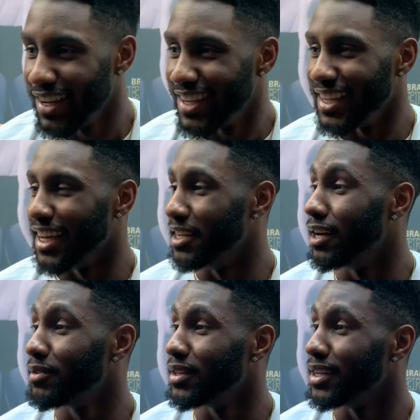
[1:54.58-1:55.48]
yeah,
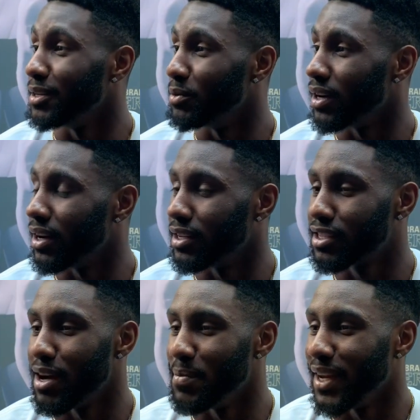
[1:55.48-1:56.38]
definitely us
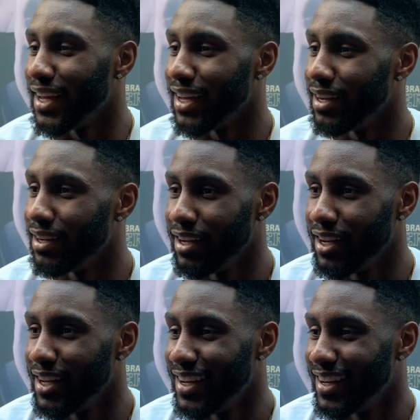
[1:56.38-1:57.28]
coming in,
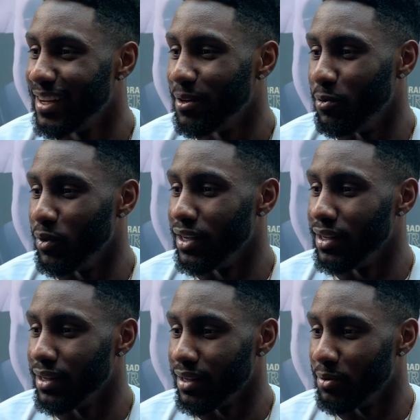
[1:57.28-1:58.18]

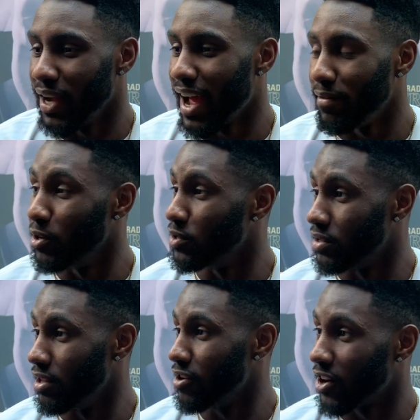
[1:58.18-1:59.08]
we have those
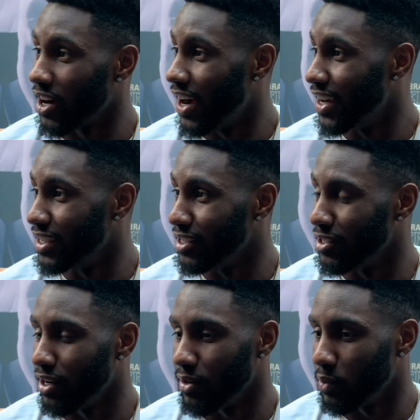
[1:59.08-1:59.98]
longer guys,
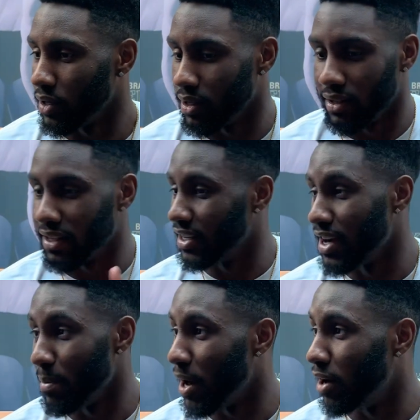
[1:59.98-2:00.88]
we
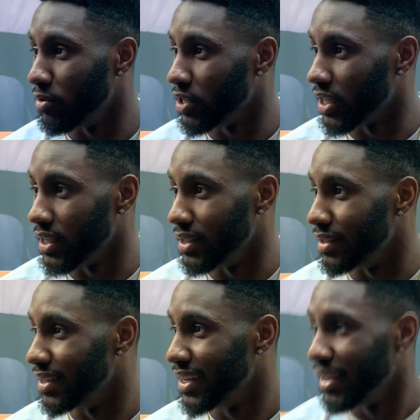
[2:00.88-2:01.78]
come out, we can
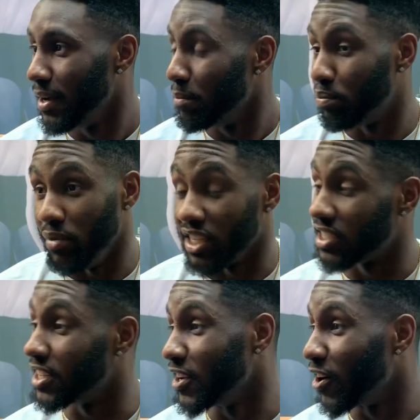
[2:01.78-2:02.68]

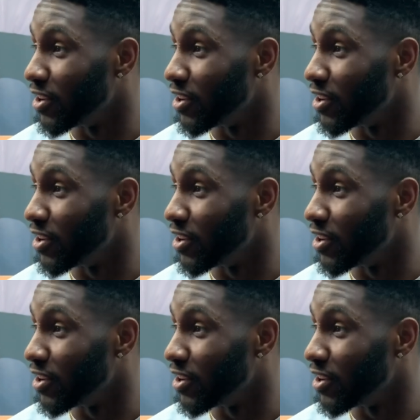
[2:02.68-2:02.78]
extend